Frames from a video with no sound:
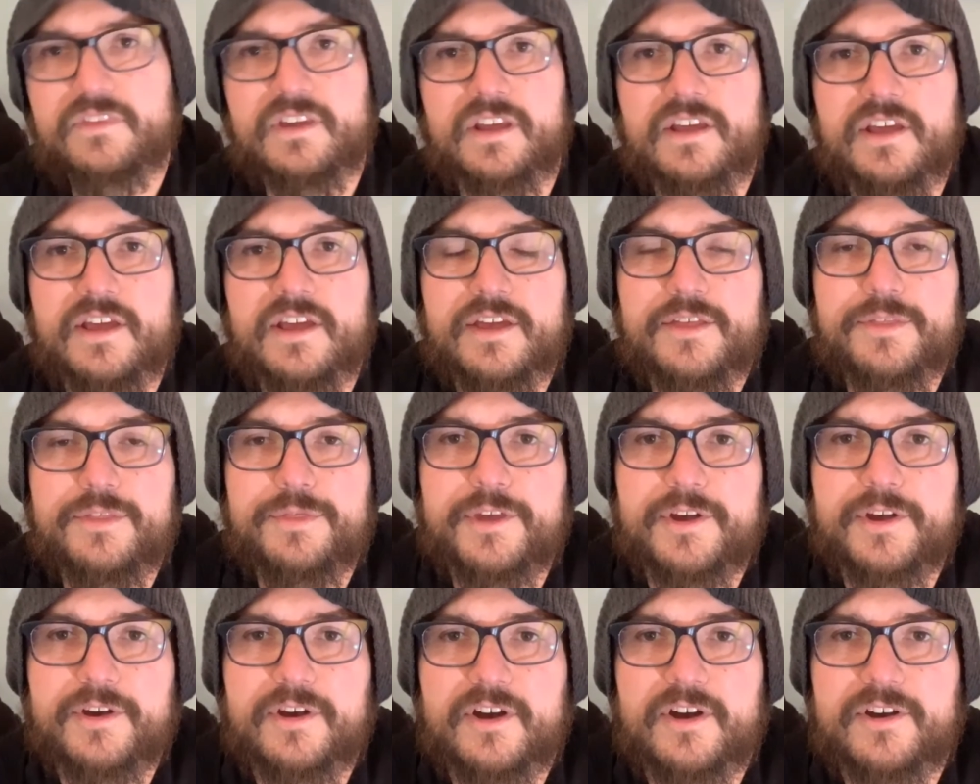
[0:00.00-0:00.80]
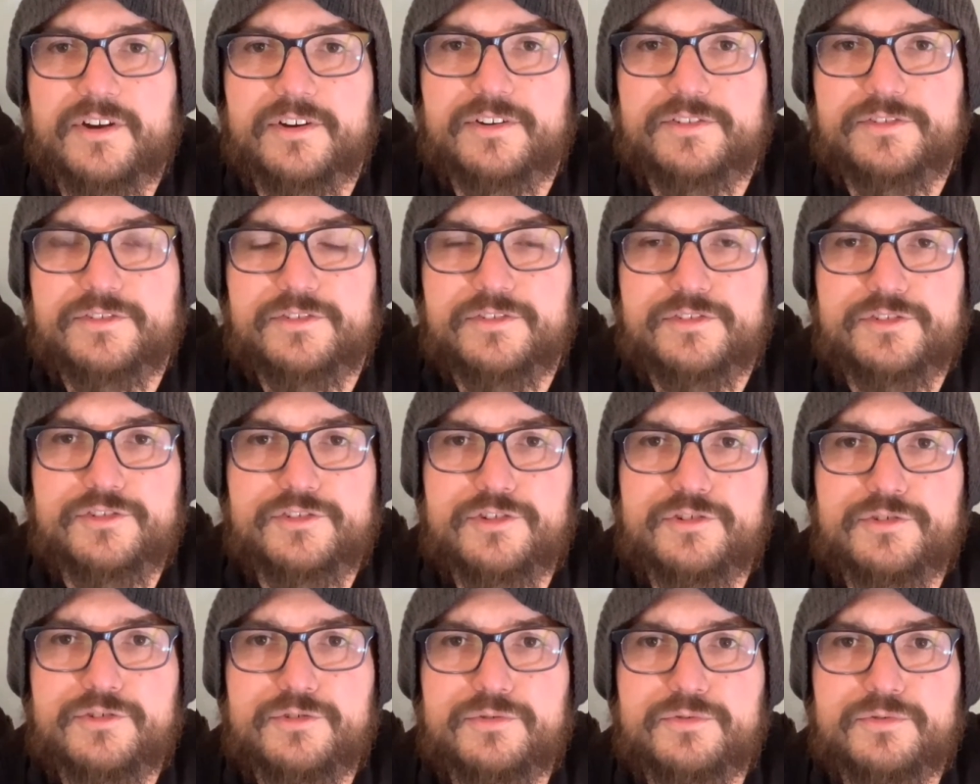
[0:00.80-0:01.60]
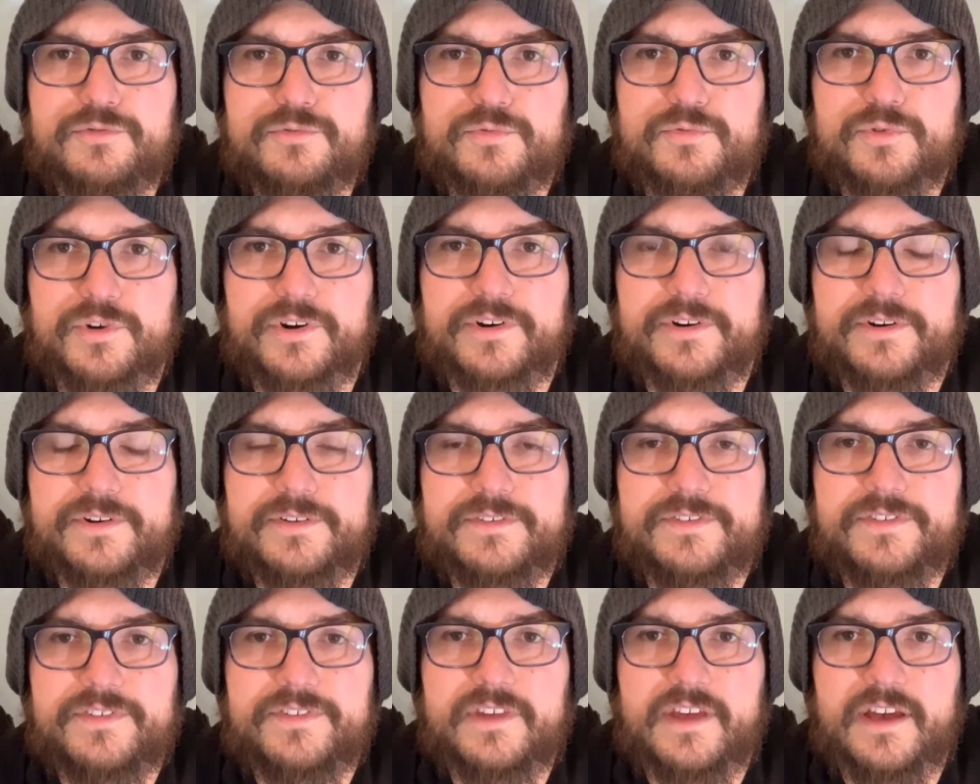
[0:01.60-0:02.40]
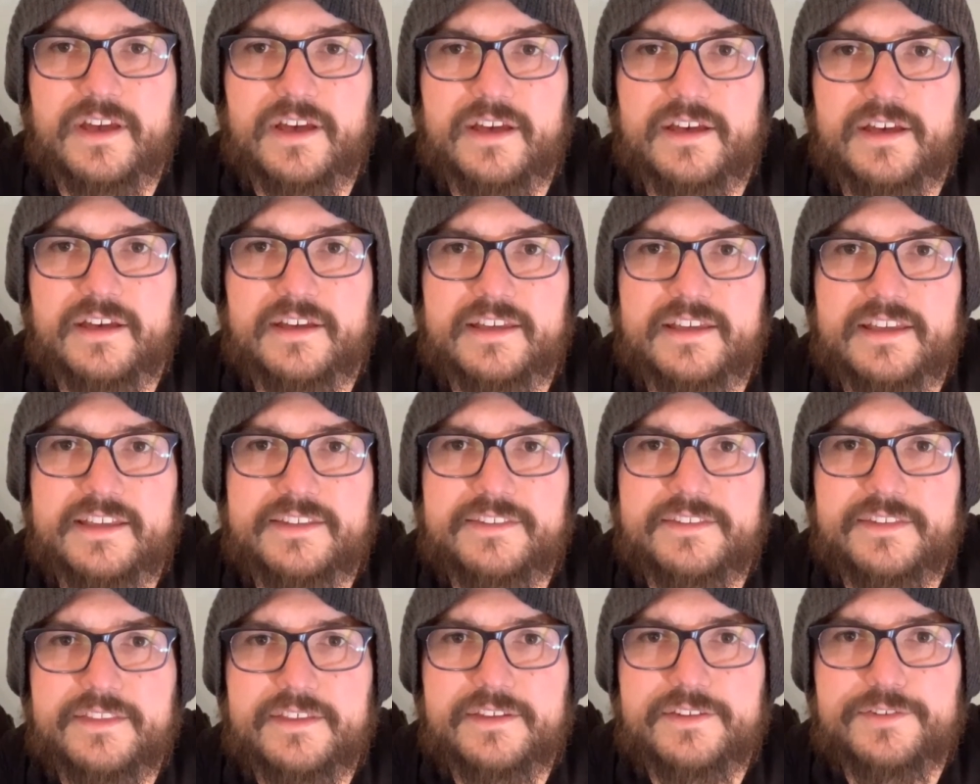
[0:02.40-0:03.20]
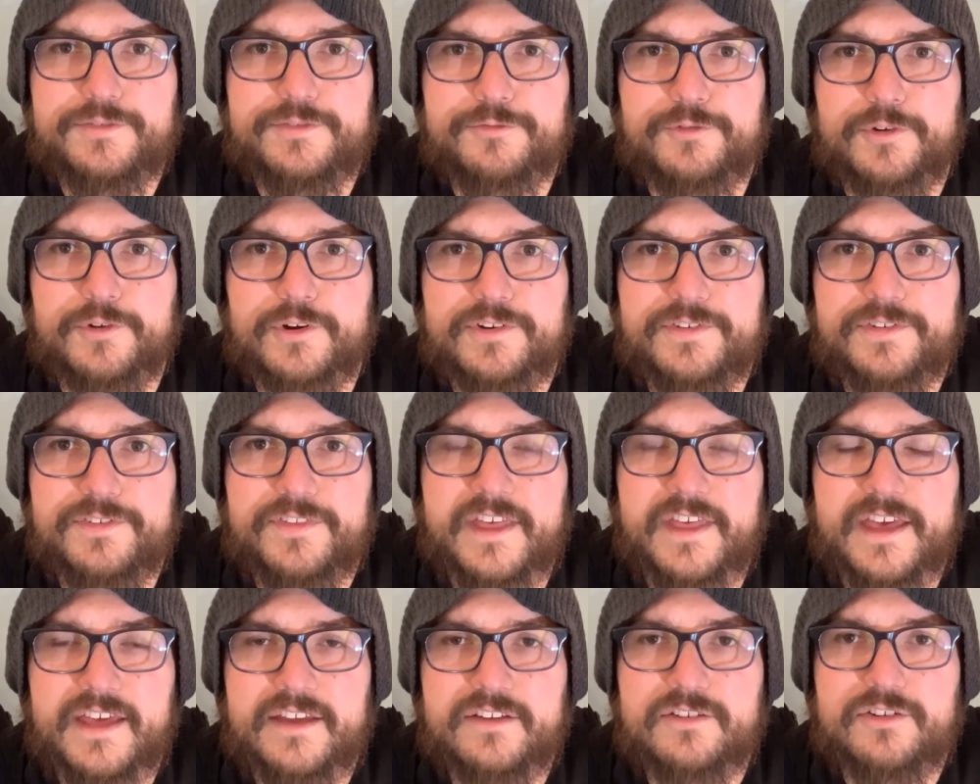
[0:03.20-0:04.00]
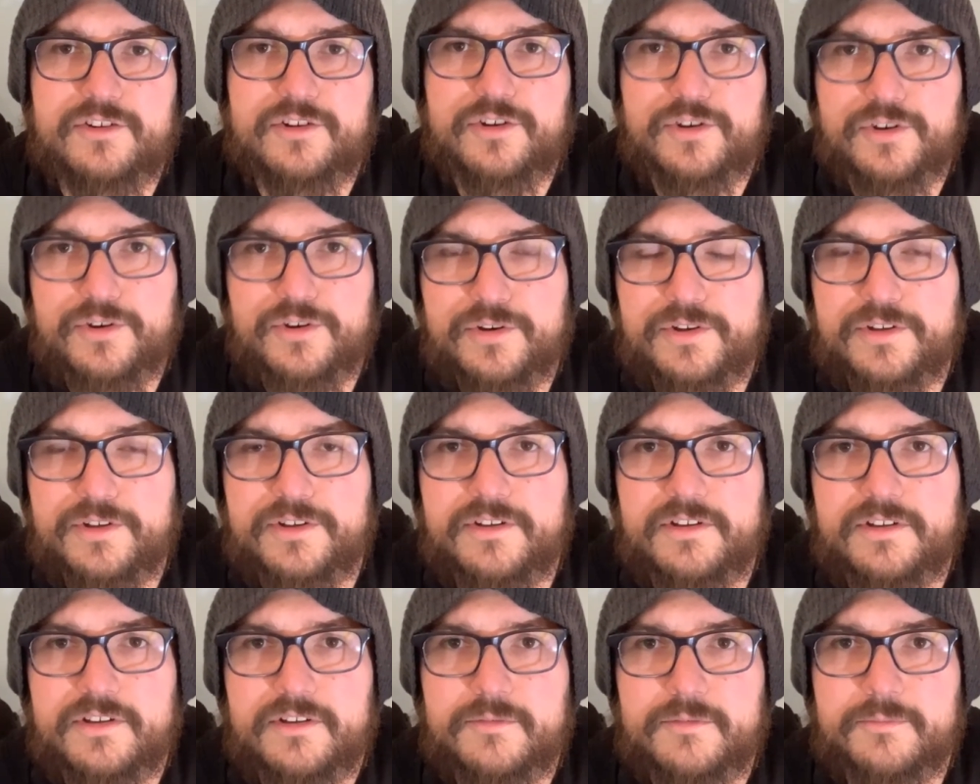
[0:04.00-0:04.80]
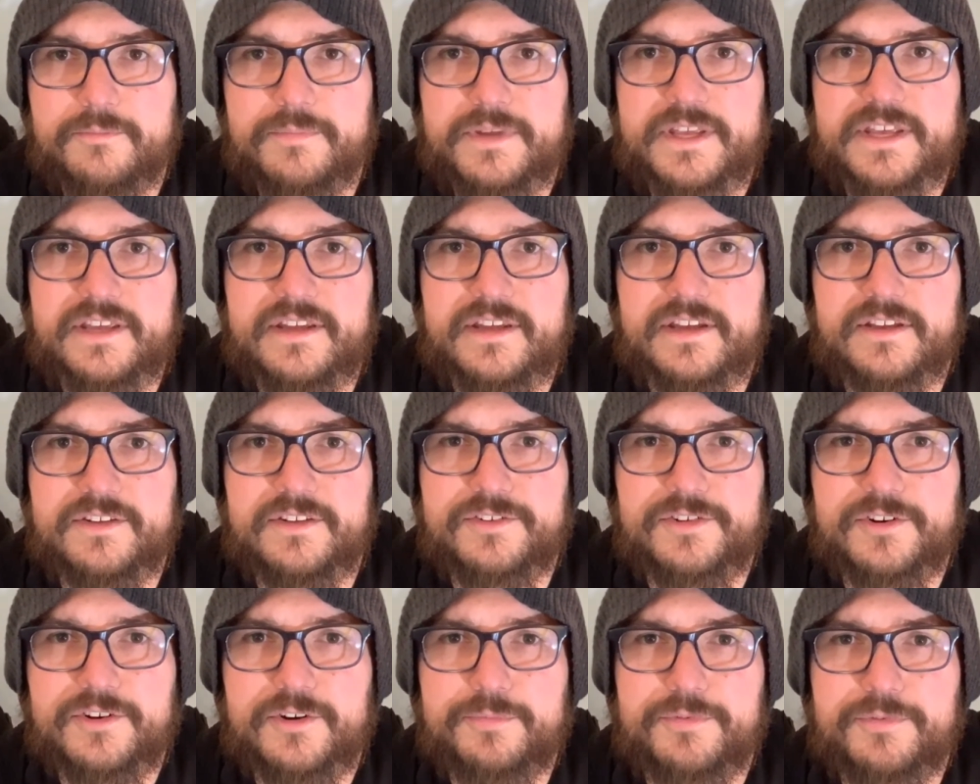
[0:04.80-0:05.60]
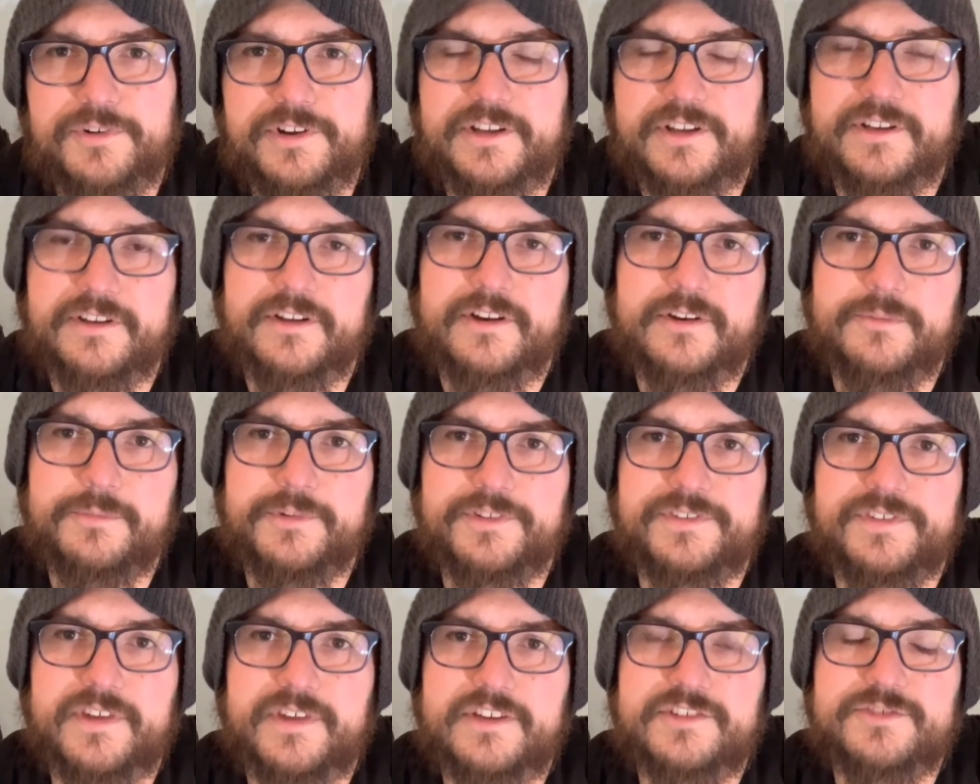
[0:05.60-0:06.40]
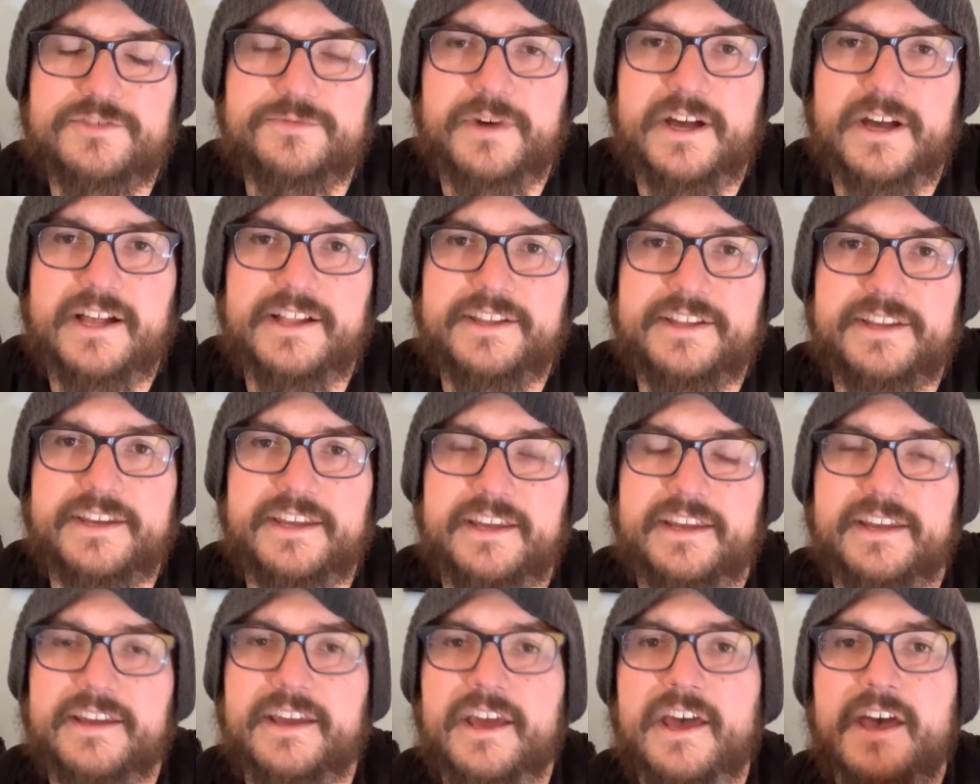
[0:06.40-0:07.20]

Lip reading: There are two words in this verse that could be interpreted homosexuality,